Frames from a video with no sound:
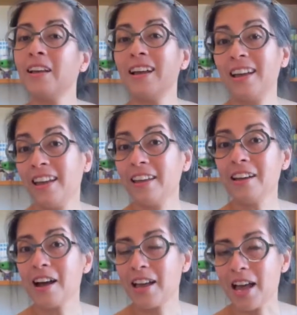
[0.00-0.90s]
Here
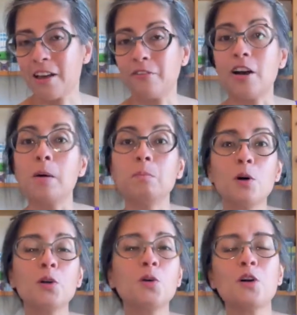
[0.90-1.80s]
I have a
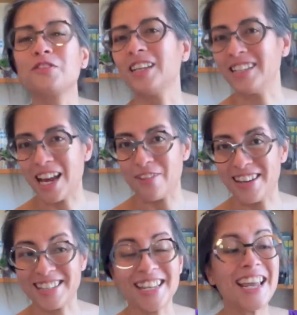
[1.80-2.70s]
model of the
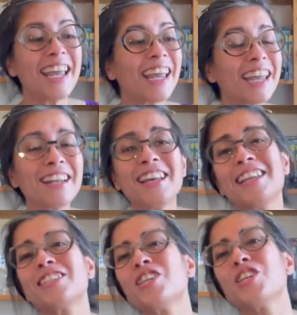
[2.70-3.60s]
larynx. It
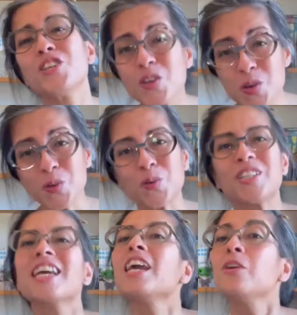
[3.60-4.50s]
is huge.
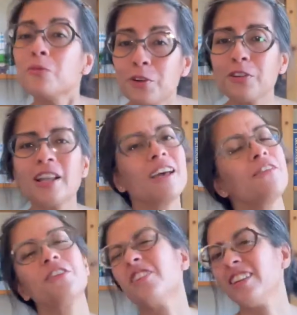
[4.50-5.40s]
In real
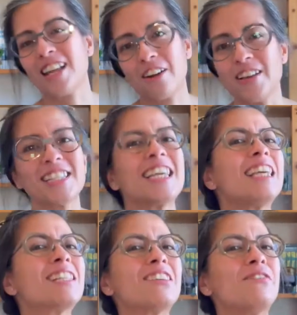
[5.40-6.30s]
life, your larynx
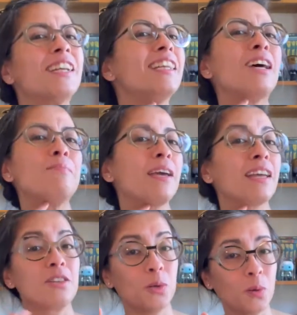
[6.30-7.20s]
isn't really that big
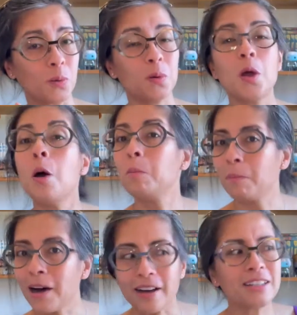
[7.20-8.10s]
at all,
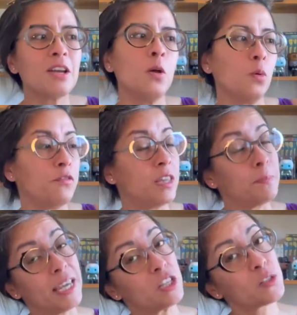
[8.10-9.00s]
but with it
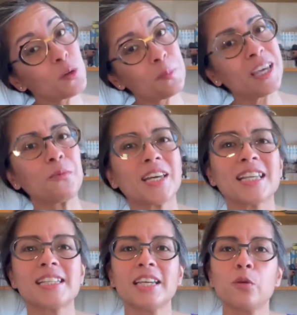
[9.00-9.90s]
being so big, we can
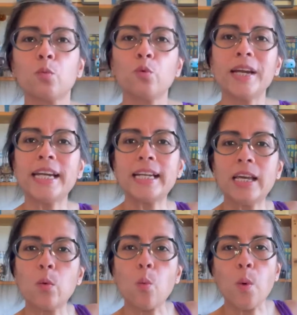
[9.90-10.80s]
see
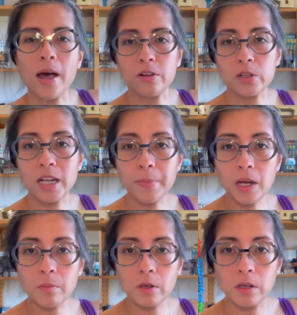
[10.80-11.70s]
really well. So let me
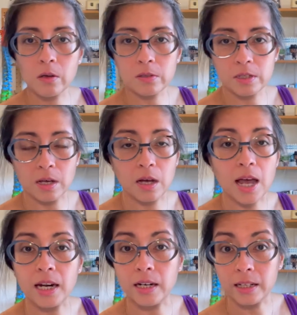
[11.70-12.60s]
come closer
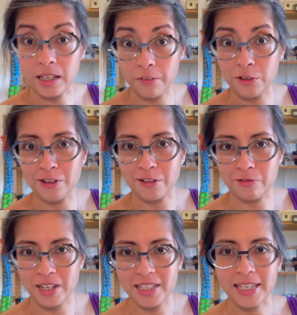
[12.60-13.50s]
and give you a
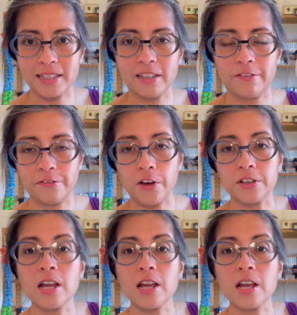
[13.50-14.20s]
360 first.